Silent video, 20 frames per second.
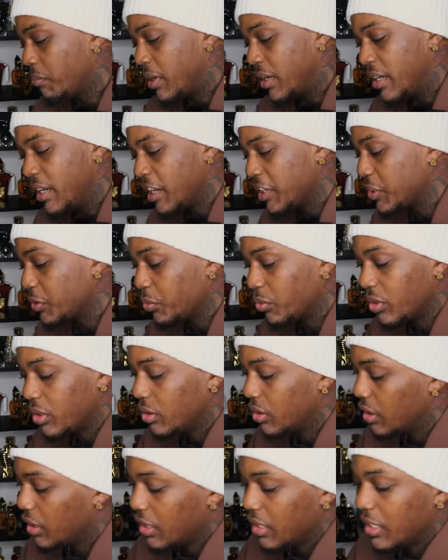My next
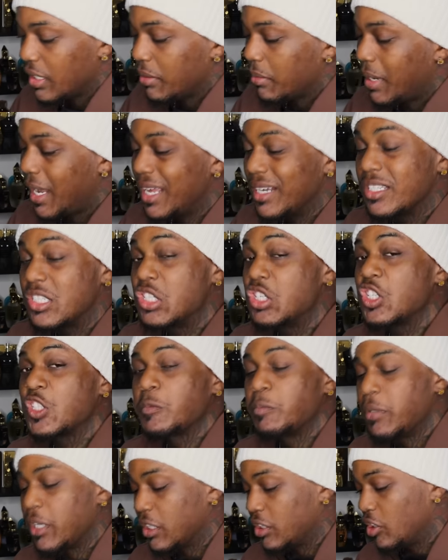one, I
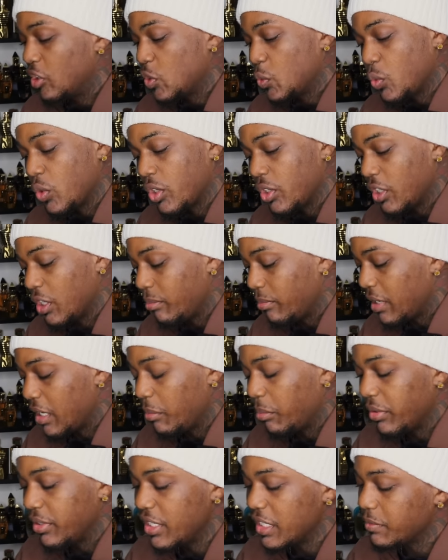just picked this one up,
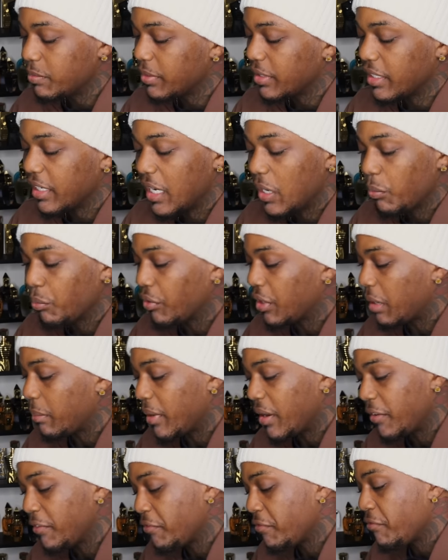man, but this became one of
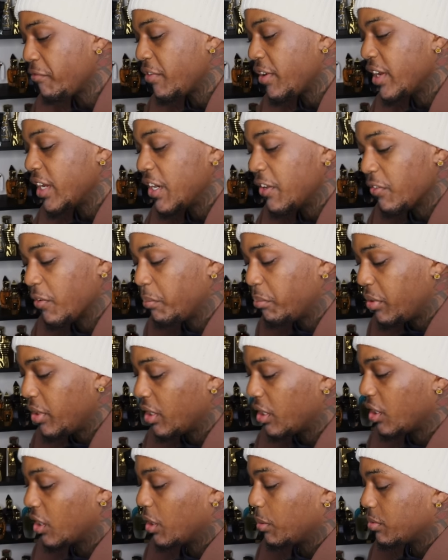my favorite
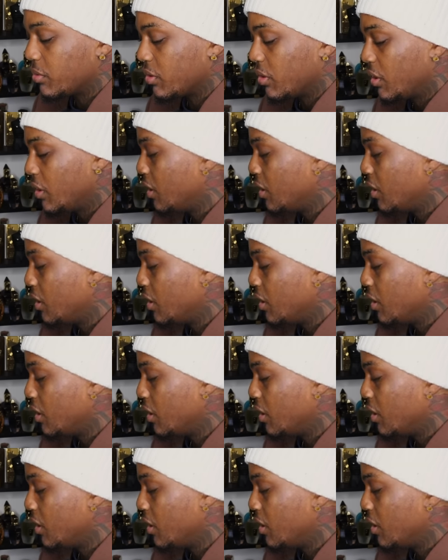pickups